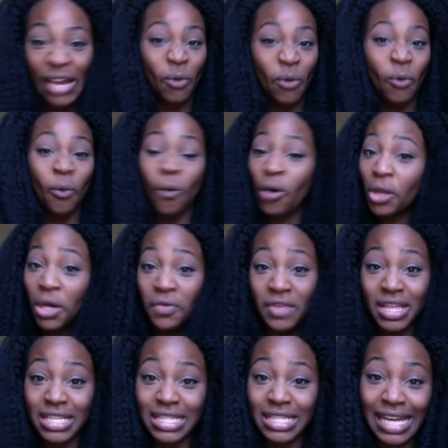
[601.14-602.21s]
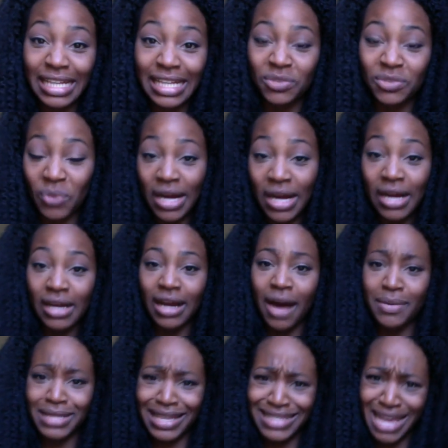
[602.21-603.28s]
all over this lady's rug. I
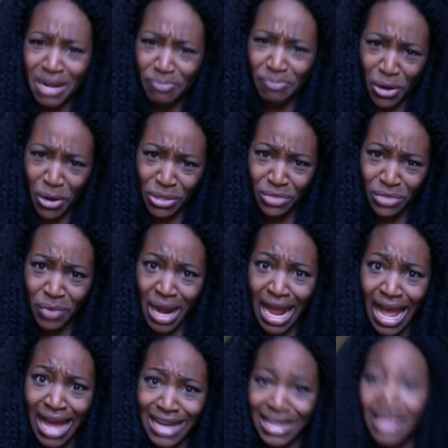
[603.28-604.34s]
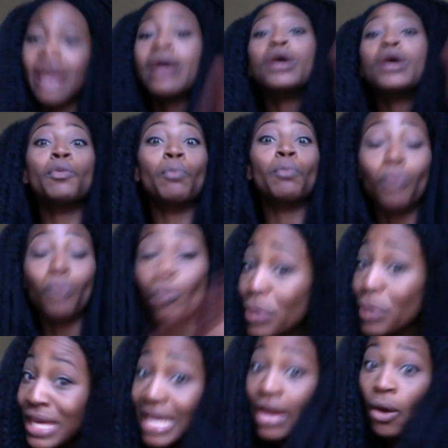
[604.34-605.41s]
was like, is that a Persian rug?
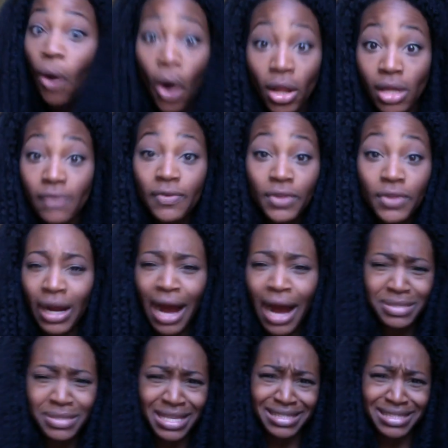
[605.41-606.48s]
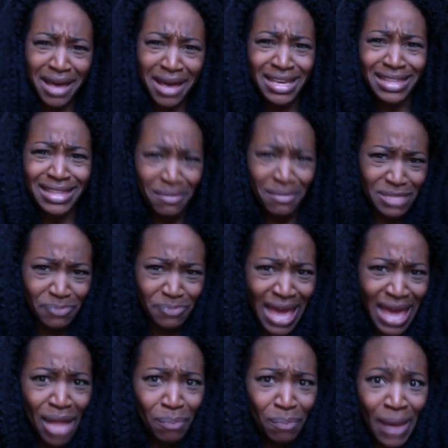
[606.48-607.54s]
Peeing all over the rug. I was like, that must
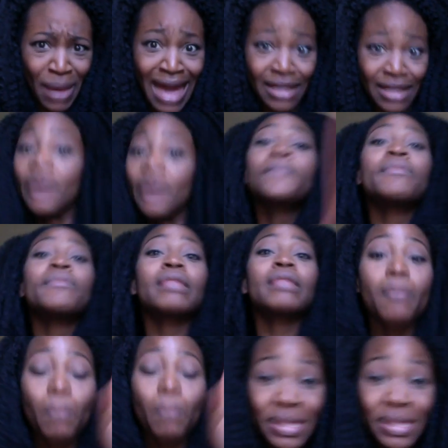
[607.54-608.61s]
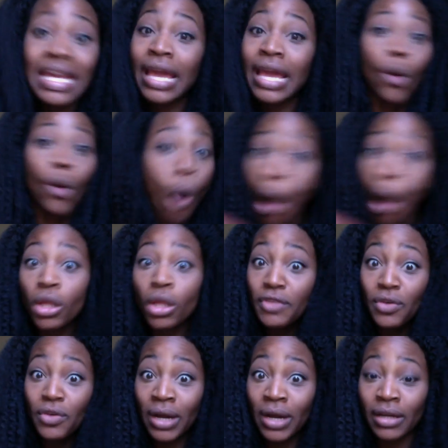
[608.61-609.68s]
be alpaca. Peeing all over
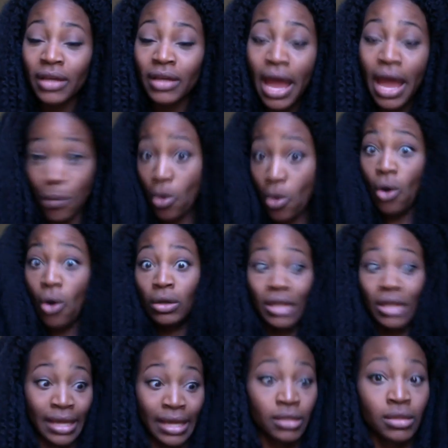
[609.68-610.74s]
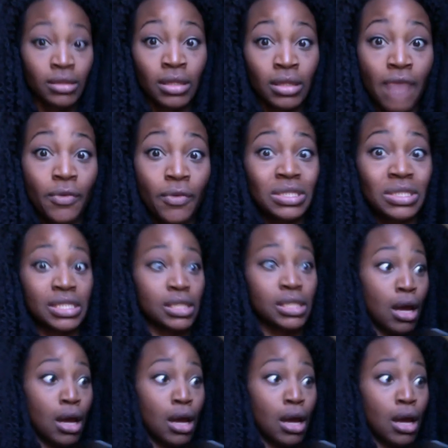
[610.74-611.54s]
the rug. And we're all like, everyone's just,